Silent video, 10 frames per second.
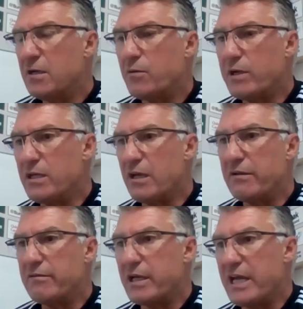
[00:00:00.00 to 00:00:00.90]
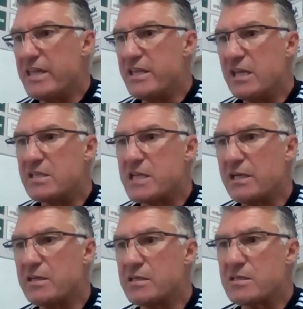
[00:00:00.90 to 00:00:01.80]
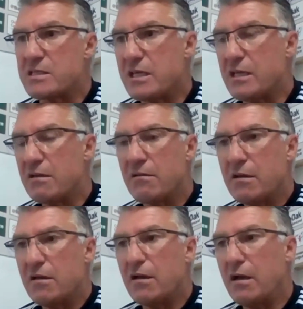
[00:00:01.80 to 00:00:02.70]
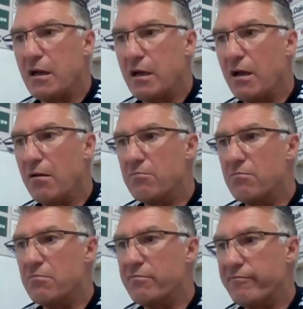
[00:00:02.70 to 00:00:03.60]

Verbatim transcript: when you're in the ascendancy, um,